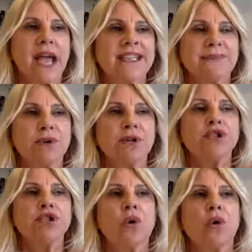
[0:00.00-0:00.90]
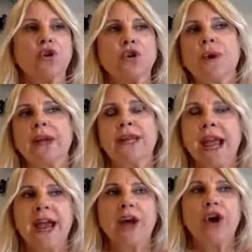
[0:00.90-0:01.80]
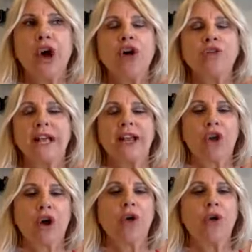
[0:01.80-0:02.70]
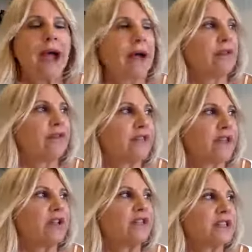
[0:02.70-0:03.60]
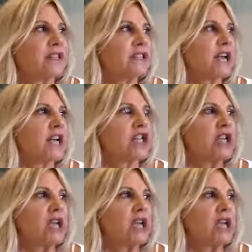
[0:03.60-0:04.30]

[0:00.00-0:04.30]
experts who are doing hair all day long, who have the fingers and the touch.